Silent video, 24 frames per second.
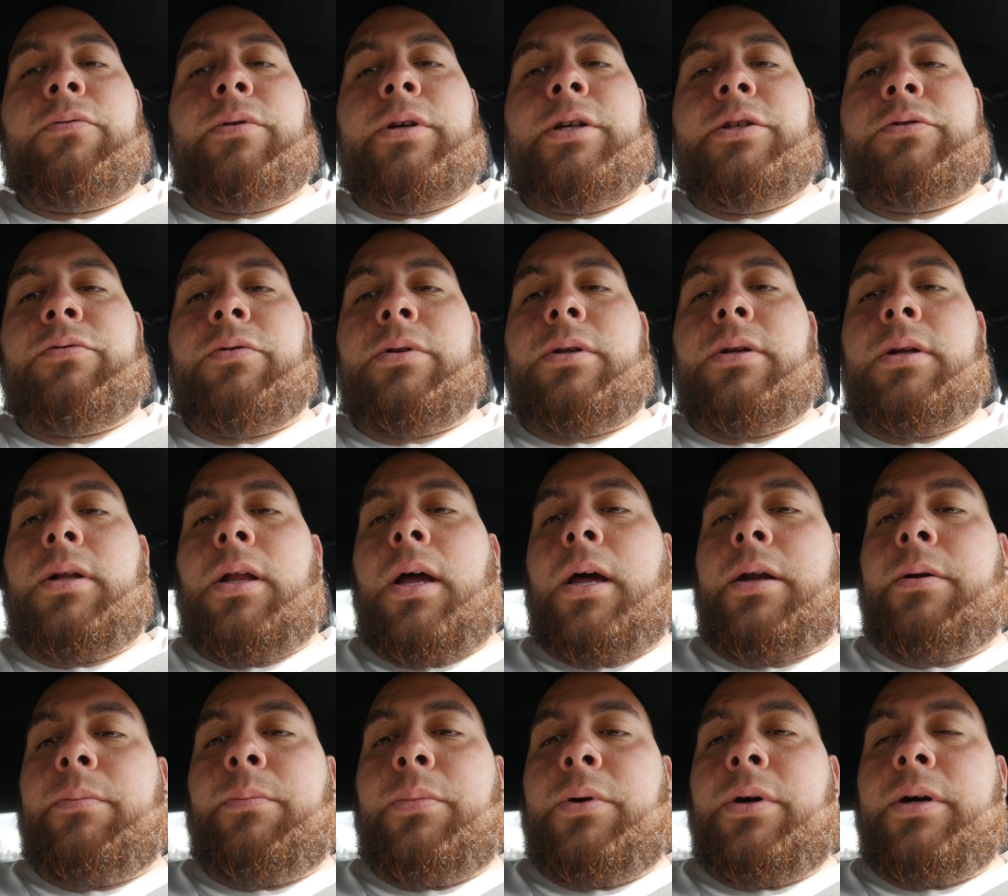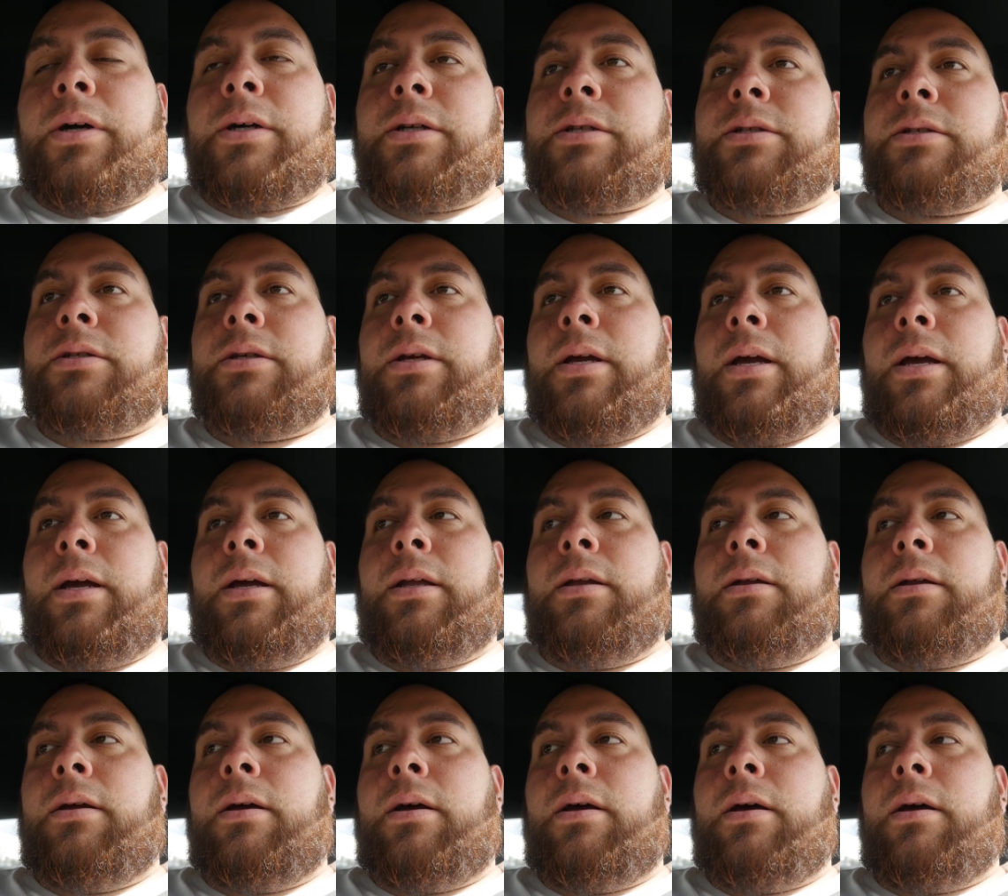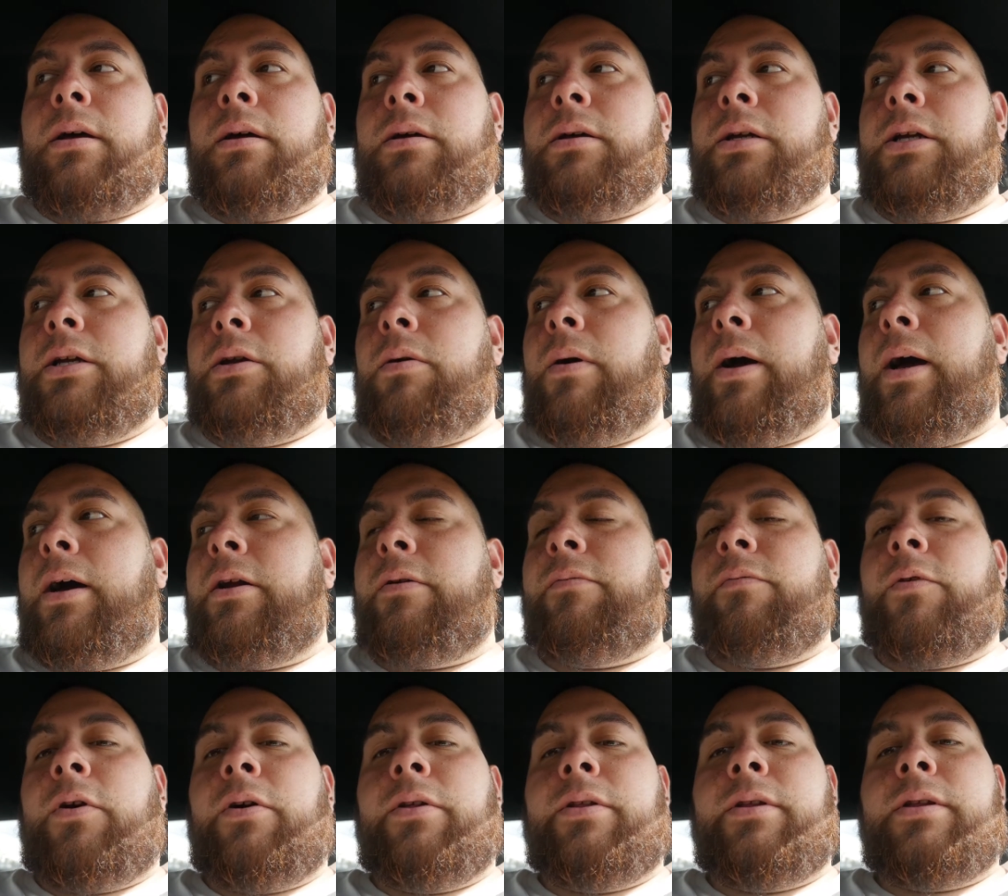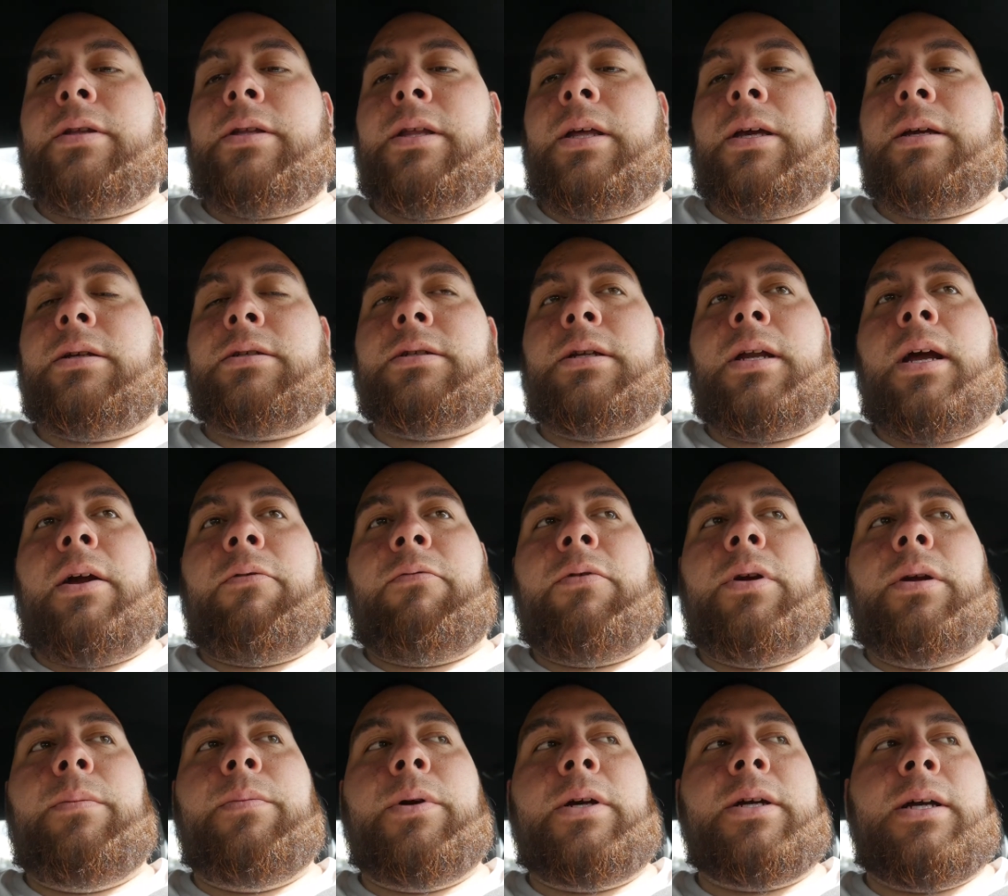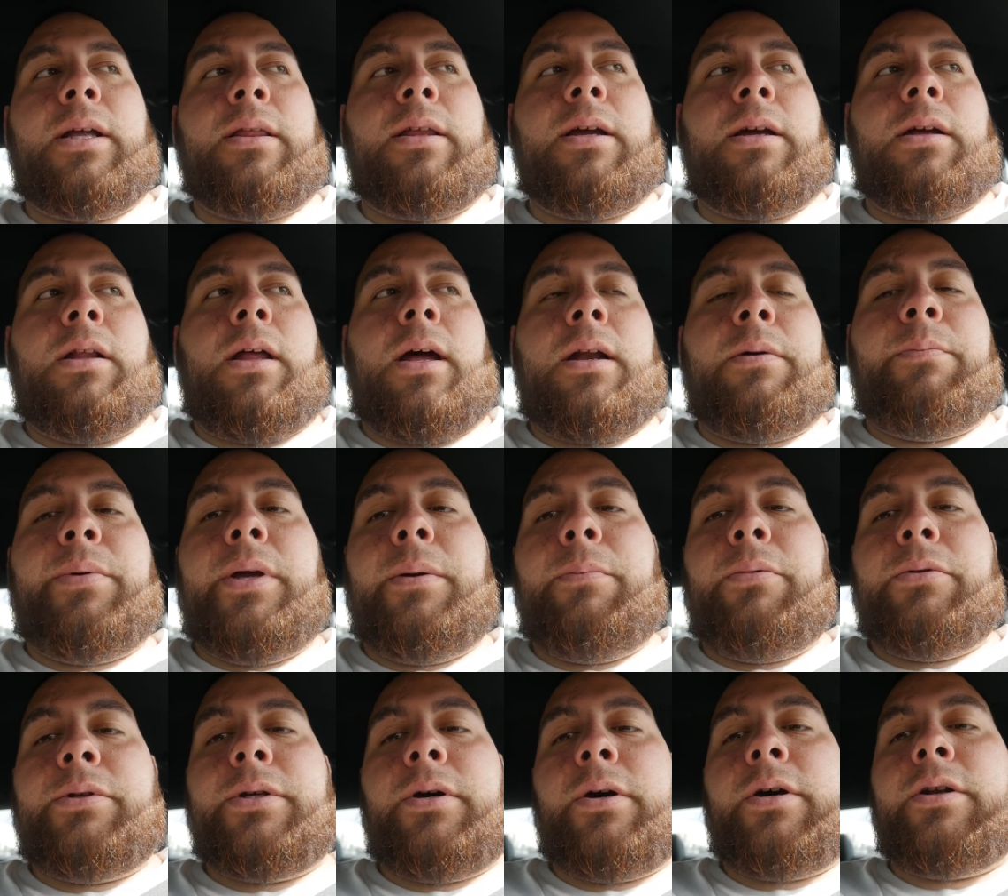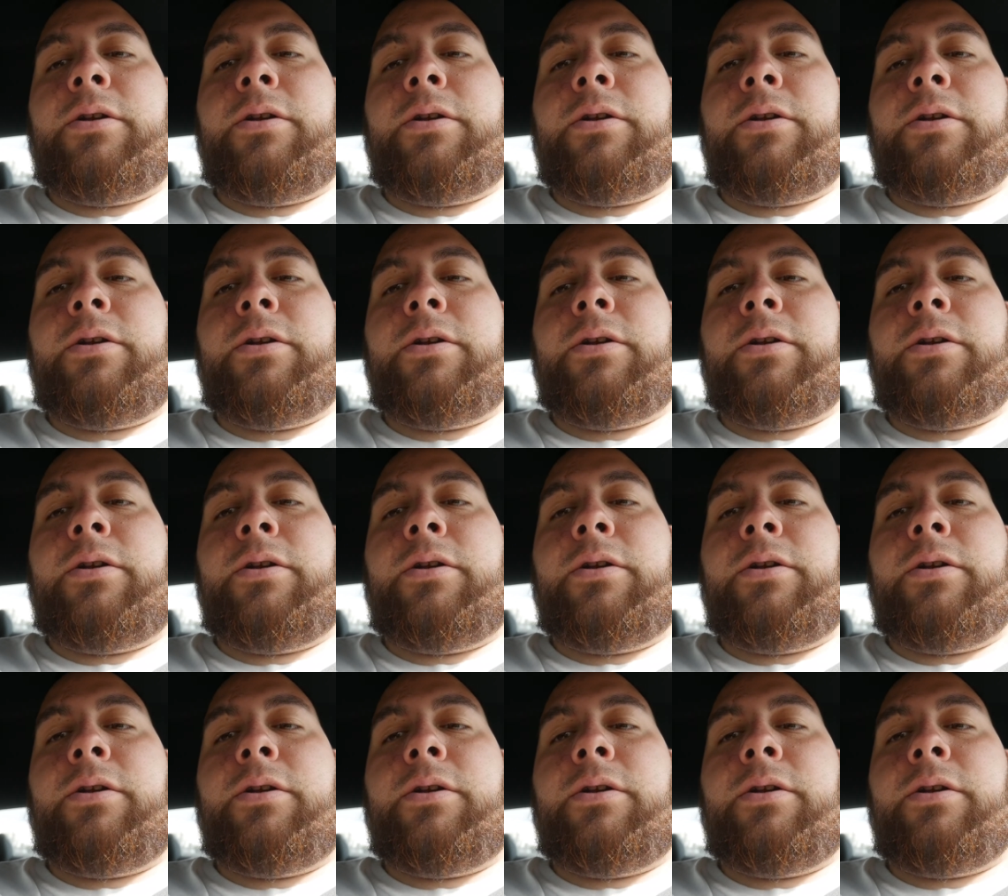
he's written a lot of books. And uh, you know, out of all the things that I read, because I think a lot of people don't